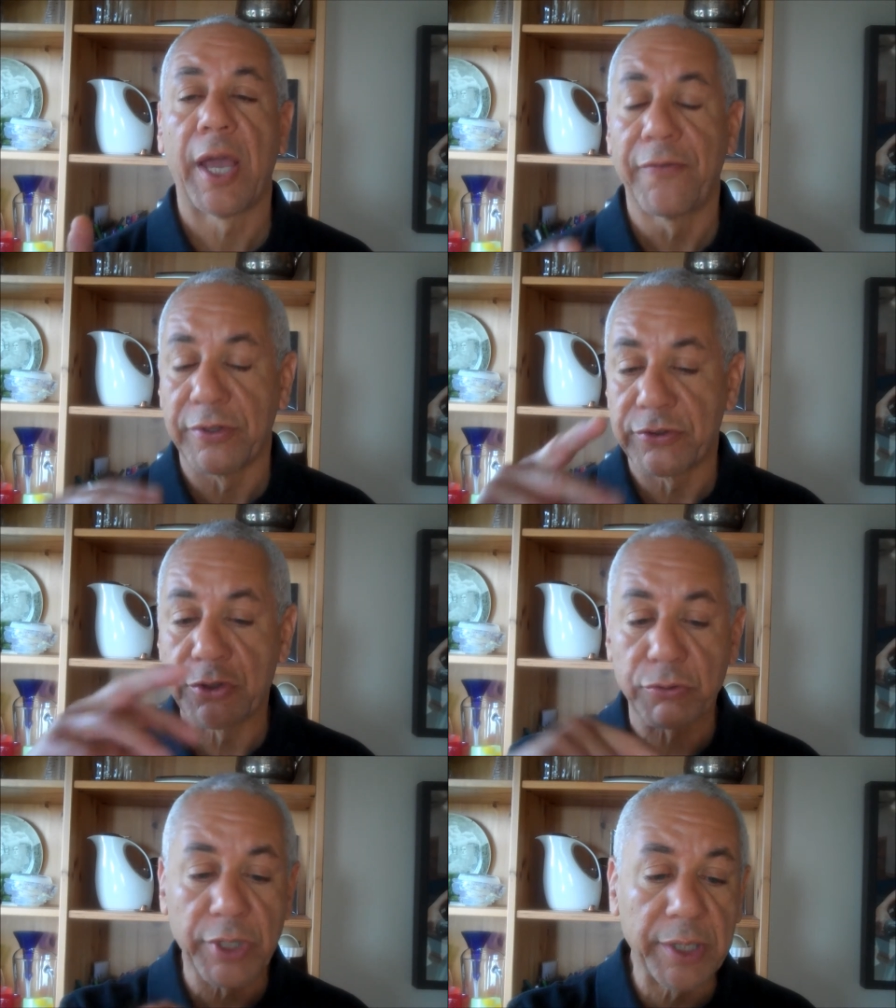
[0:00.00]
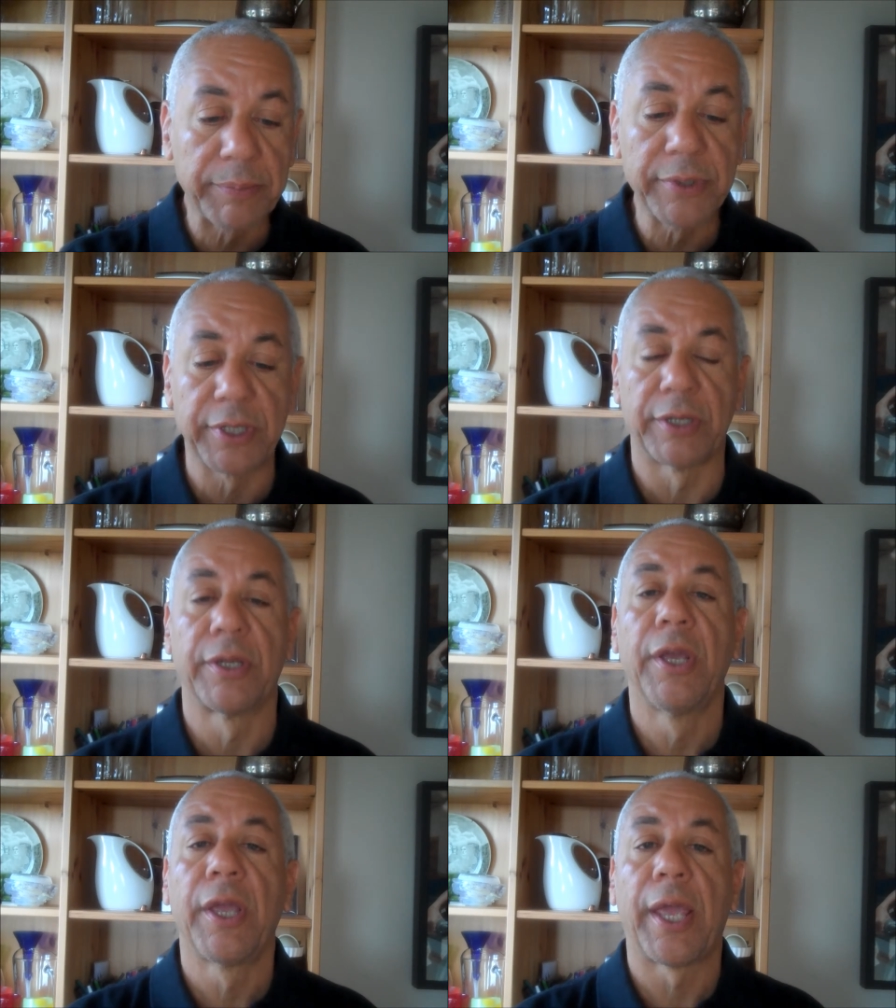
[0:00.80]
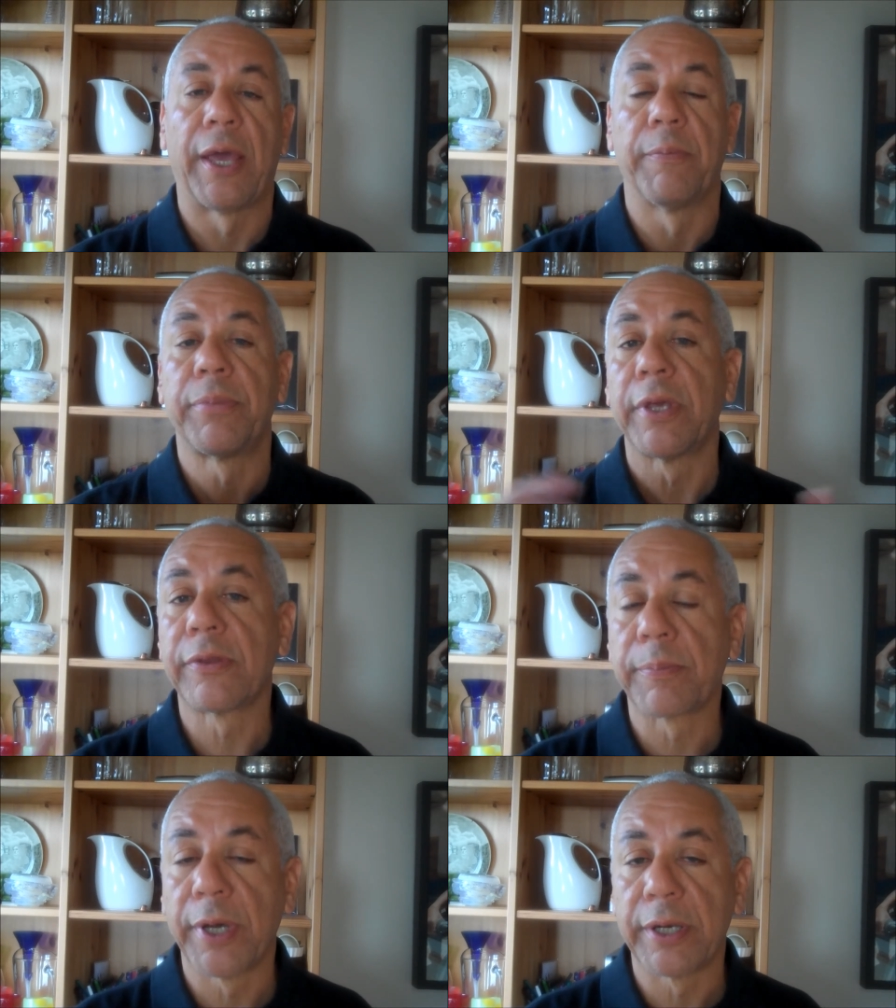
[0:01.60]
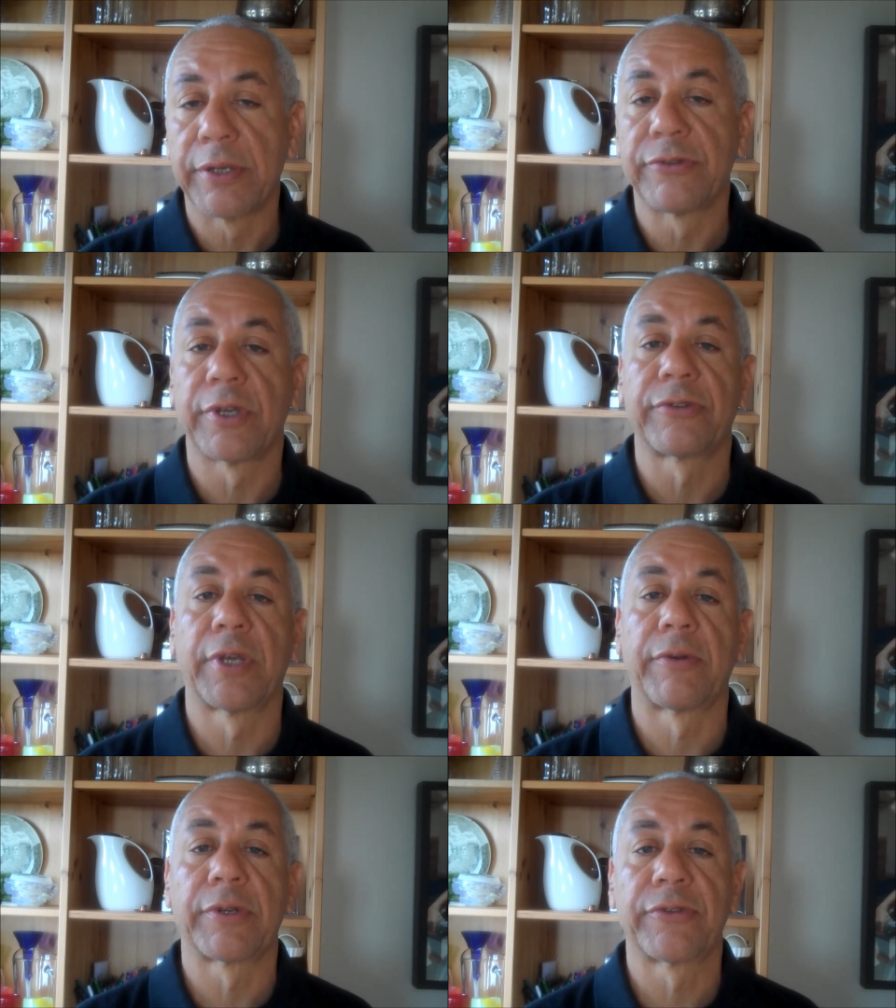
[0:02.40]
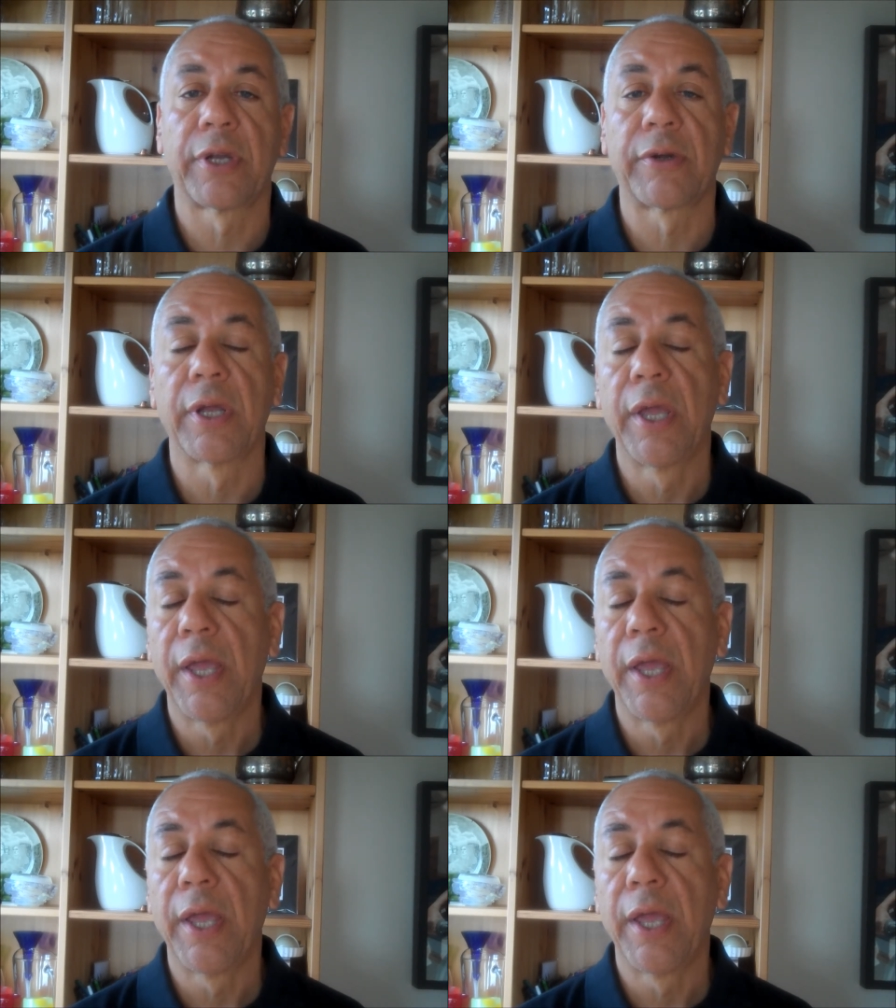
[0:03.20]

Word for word: how it's trimmed and how big the bud is, etc., etc.